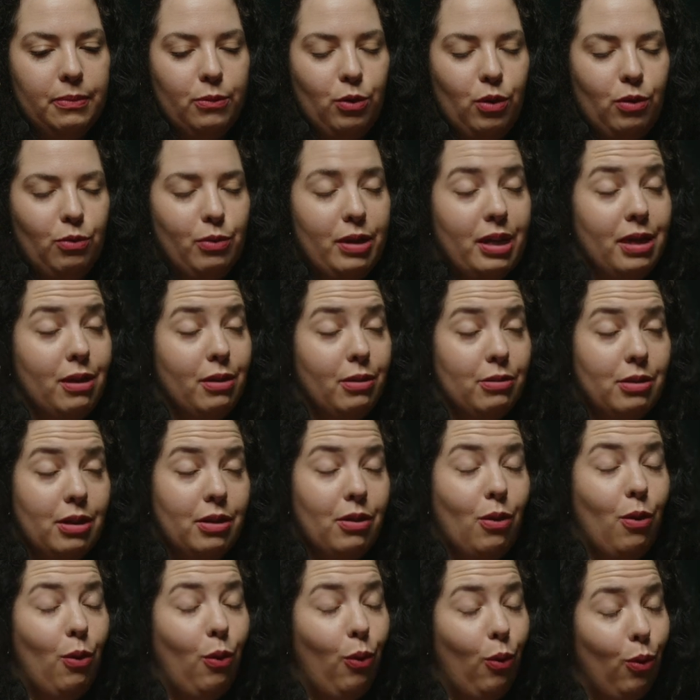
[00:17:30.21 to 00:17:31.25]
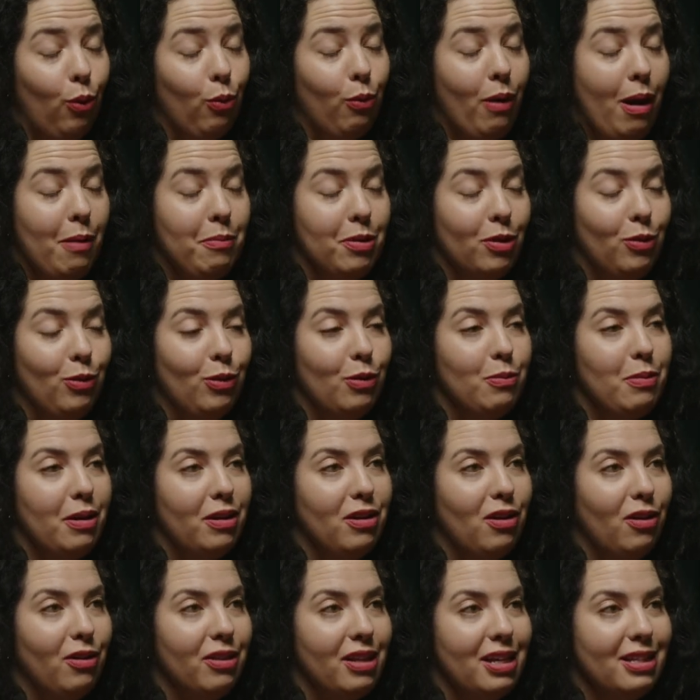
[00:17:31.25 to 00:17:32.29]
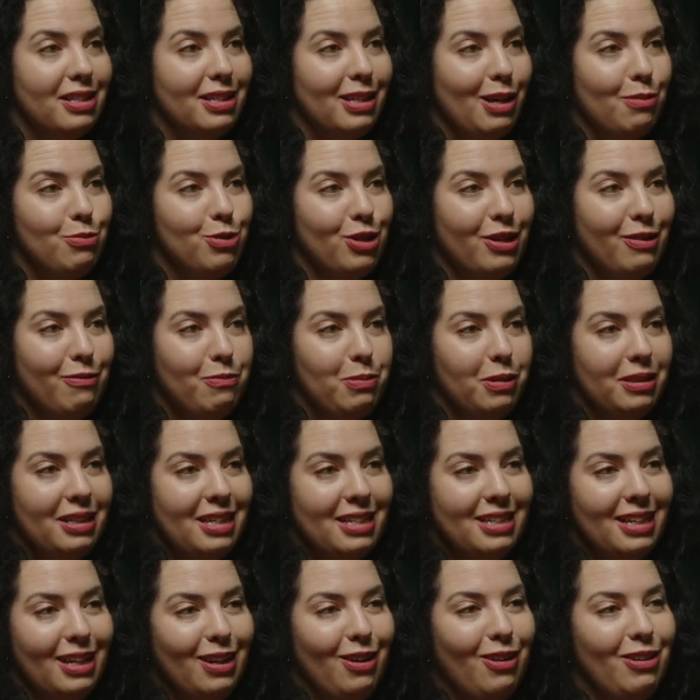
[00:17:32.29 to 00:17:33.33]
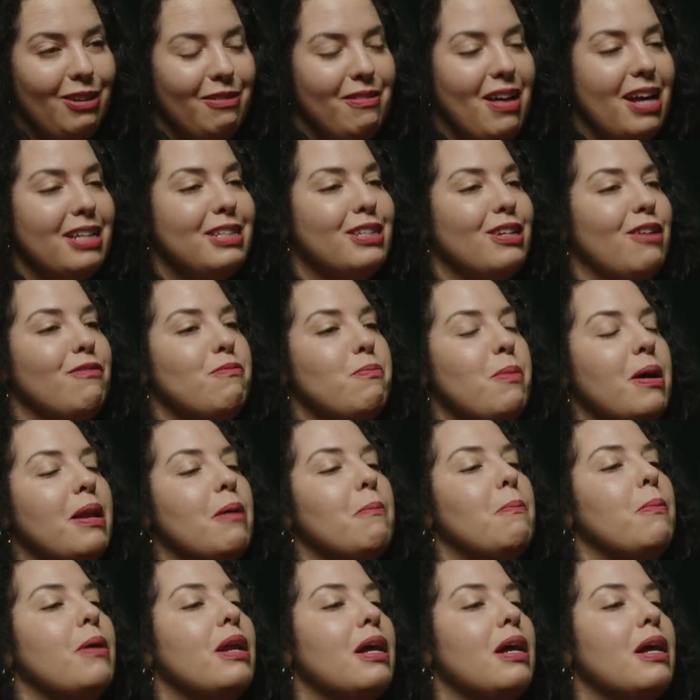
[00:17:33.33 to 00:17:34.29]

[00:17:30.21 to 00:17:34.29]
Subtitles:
we could go down a whole rabbit hole about all the inception of policing and all of that stuff. But